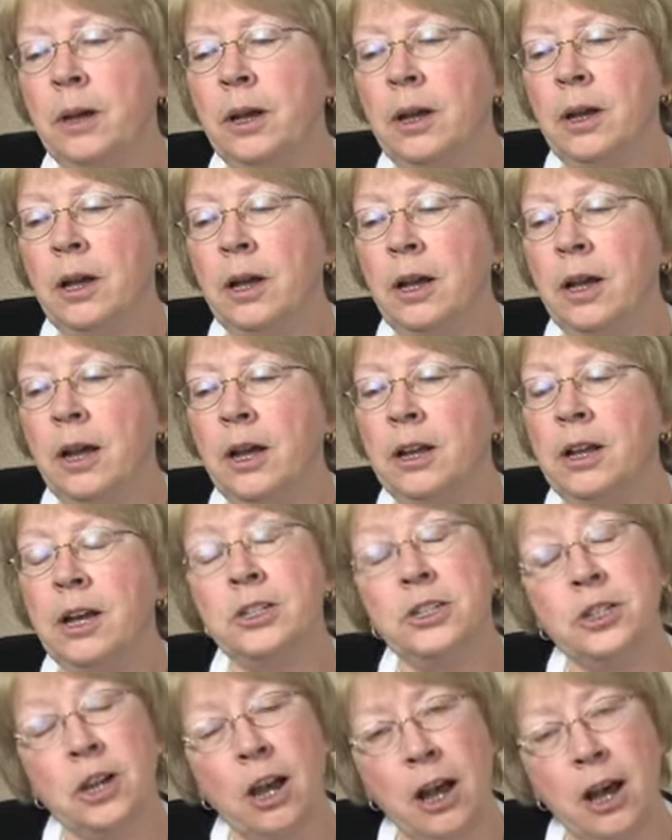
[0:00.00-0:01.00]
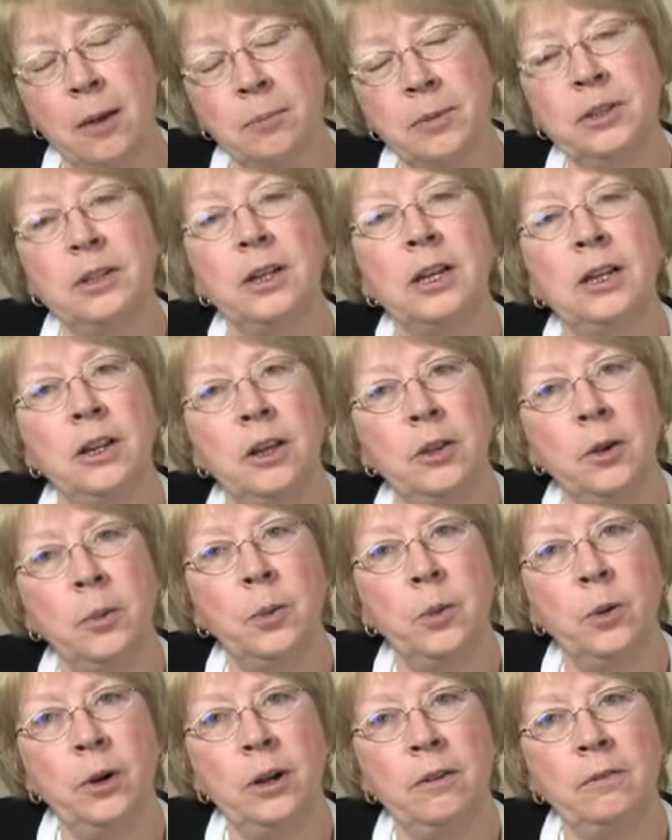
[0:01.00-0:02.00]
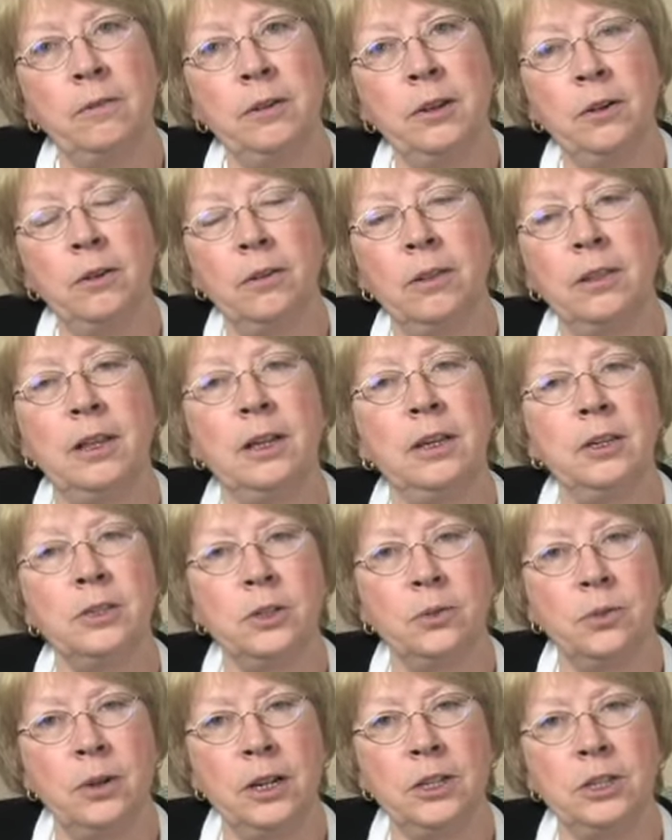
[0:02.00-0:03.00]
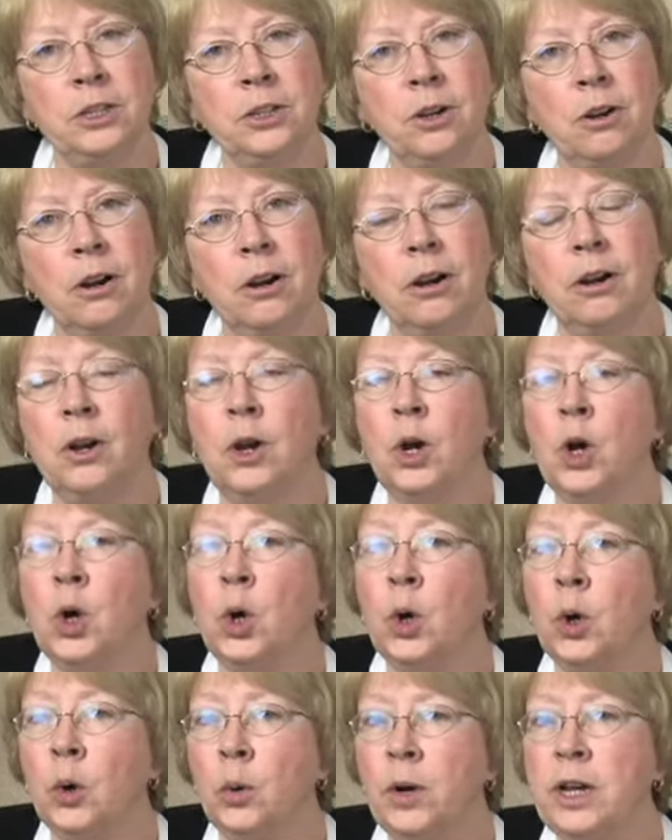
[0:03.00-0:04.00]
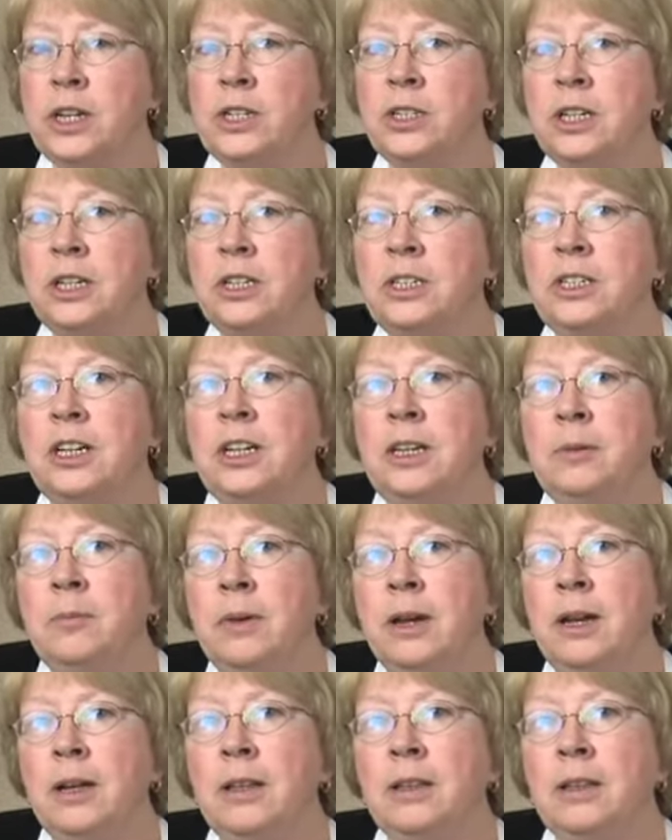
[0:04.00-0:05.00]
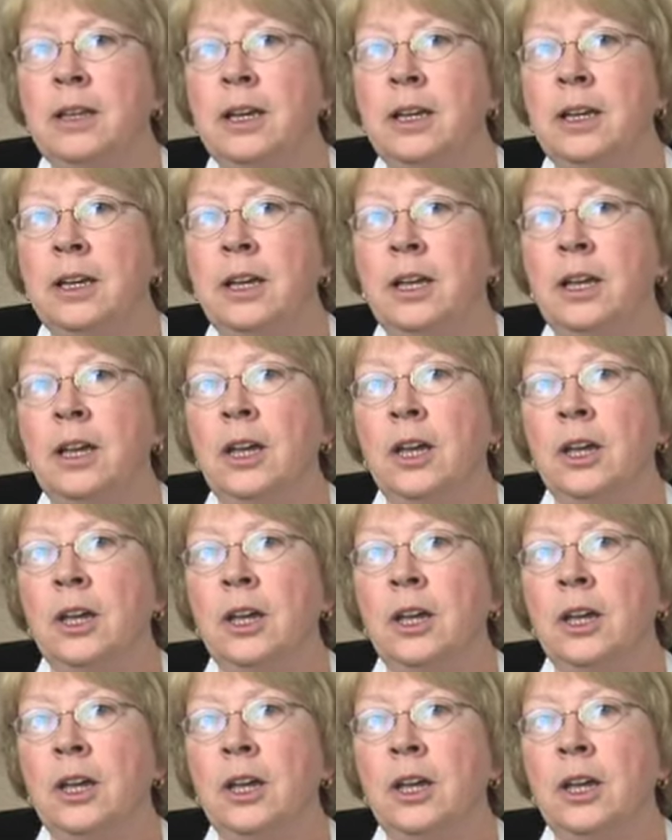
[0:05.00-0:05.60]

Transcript: adopt another point of view, think as a race car or a racing team might think,